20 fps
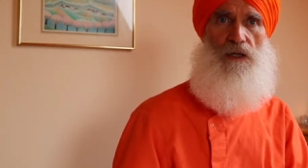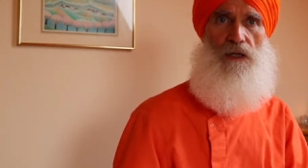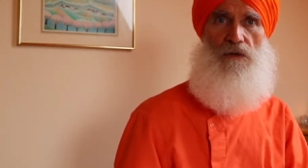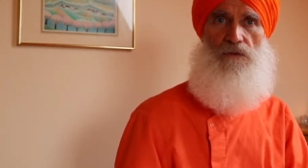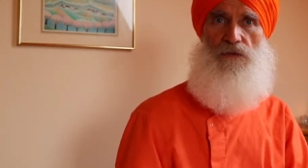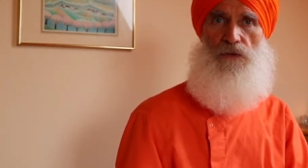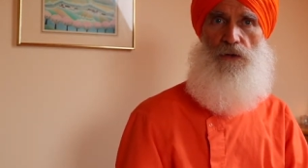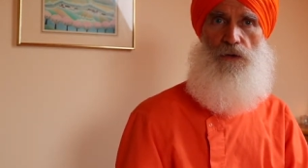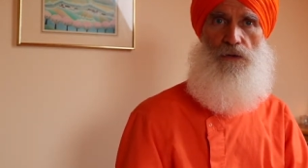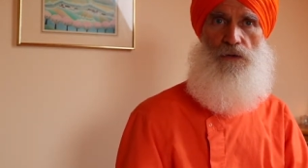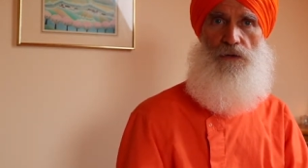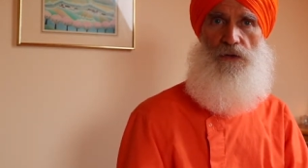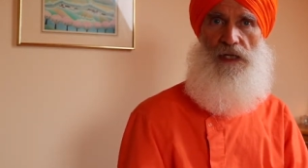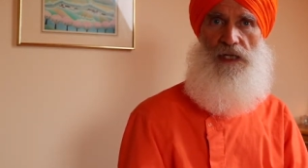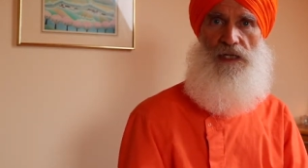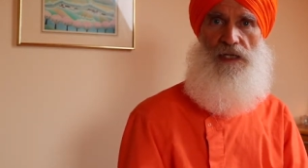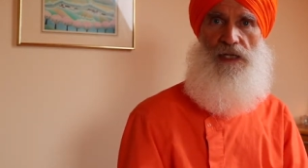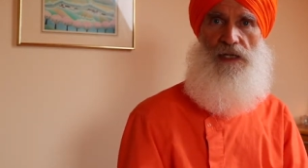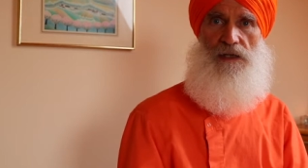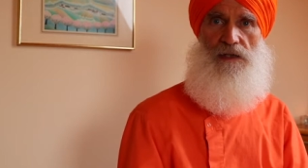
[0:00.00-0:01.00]
of your
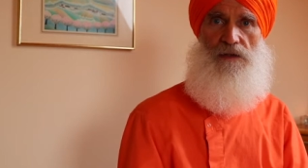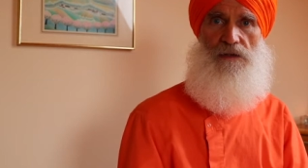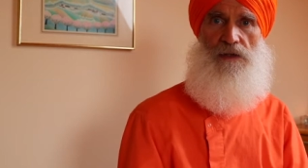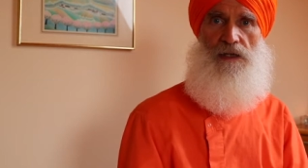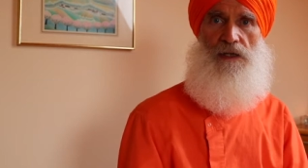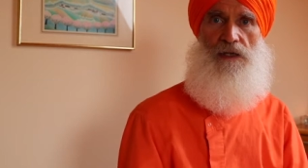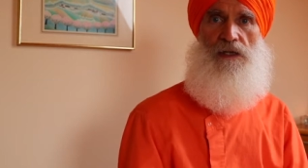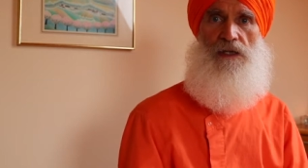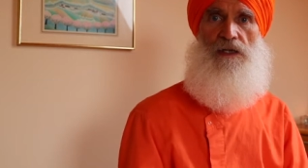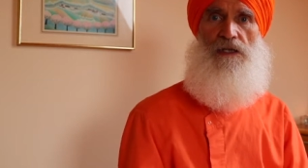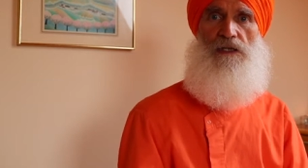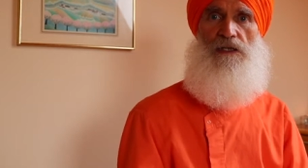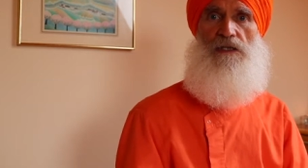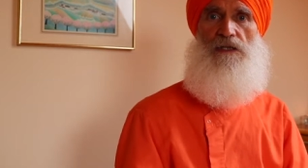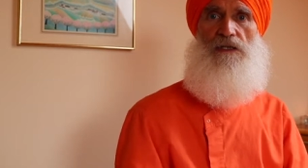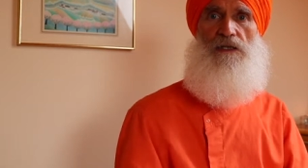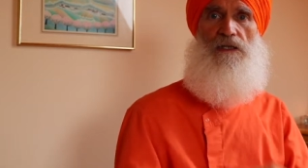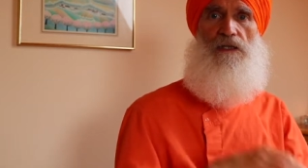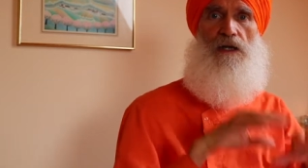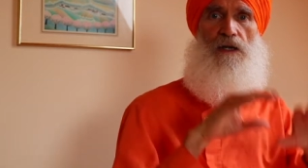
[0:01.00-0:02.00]
thinking
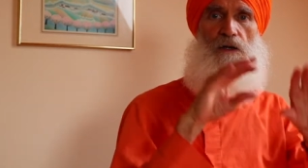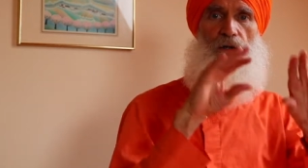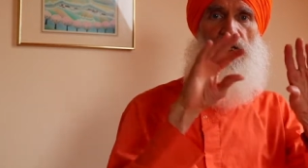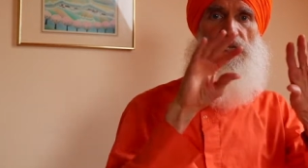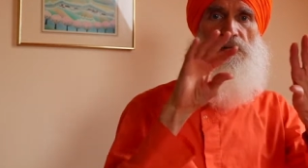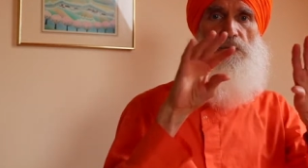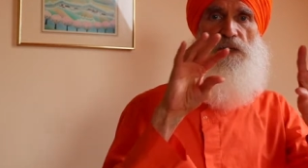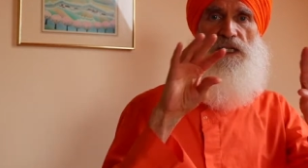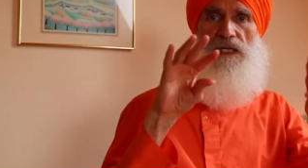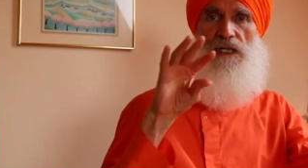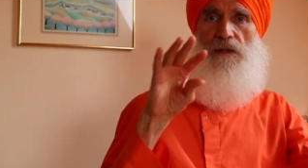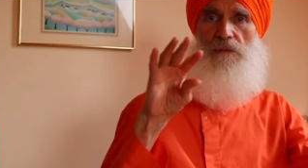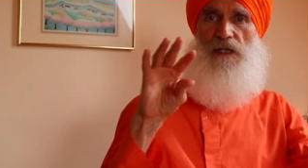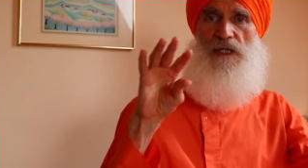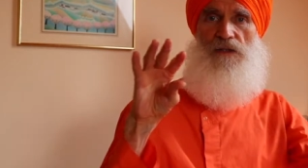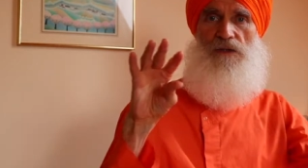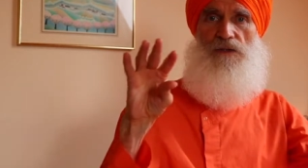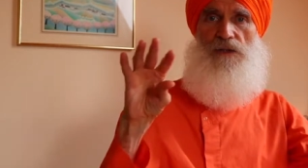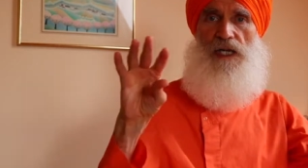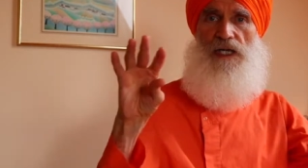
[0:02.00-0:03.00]
slowly
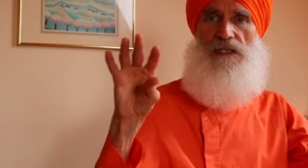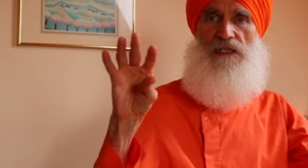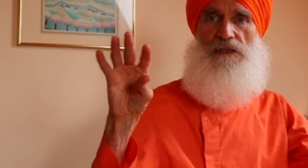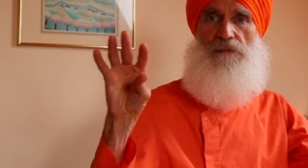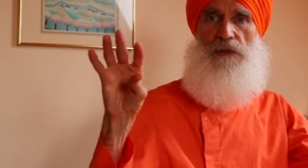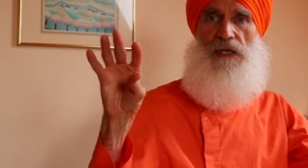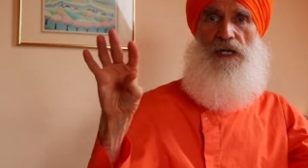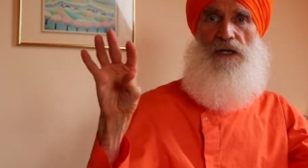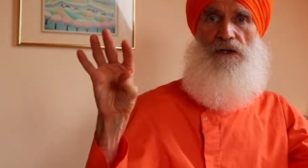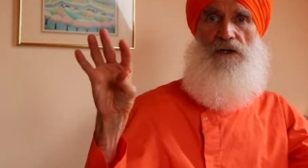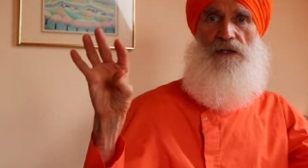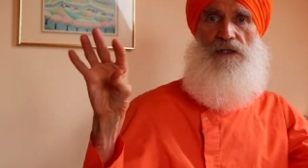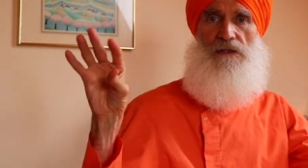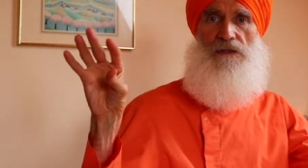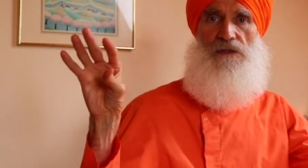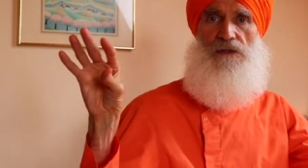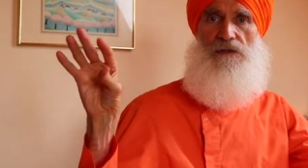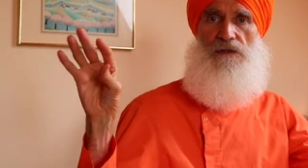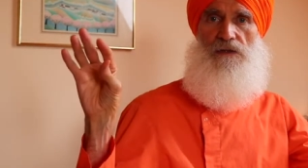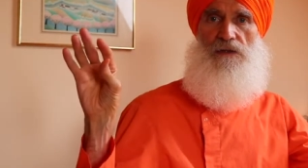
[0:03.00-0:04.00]
becoming
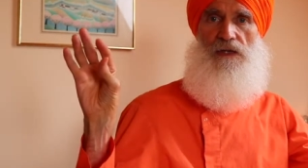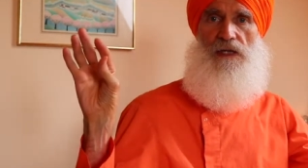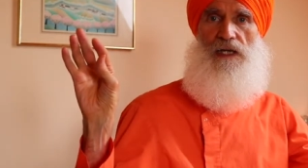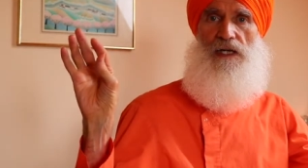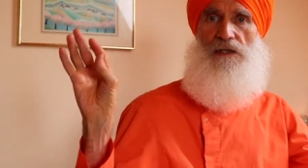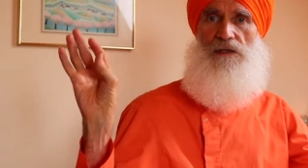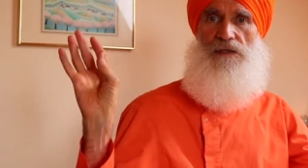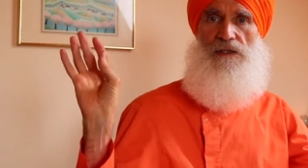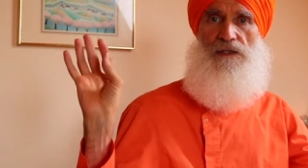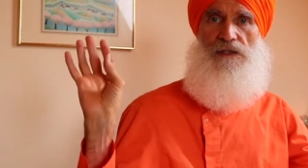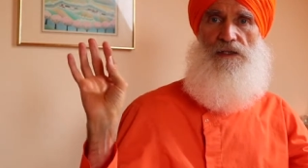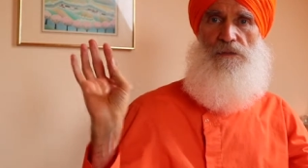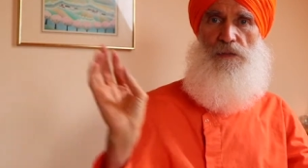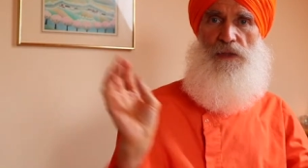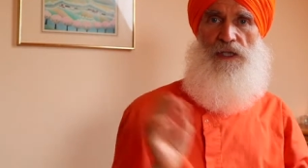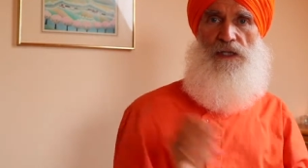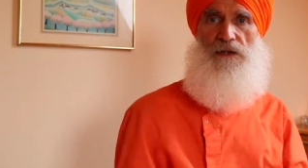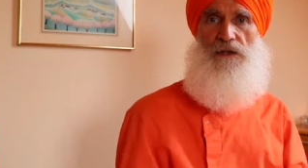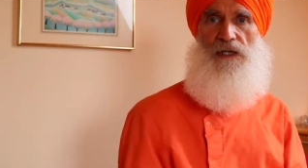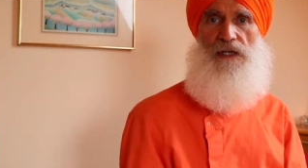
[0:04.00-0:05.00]
transparent and
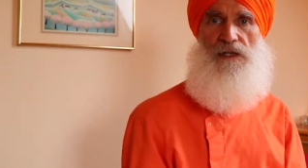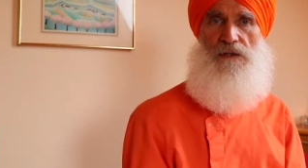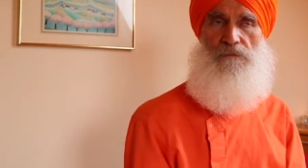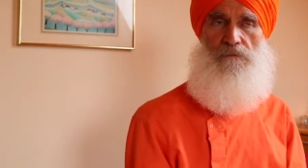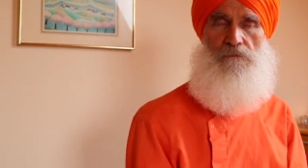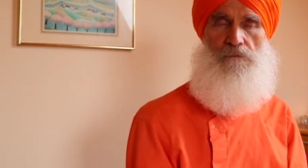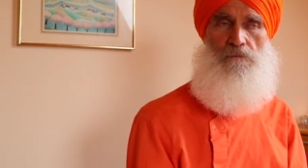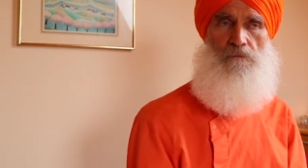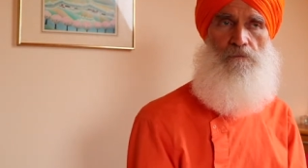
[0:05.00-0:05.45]
disappearing.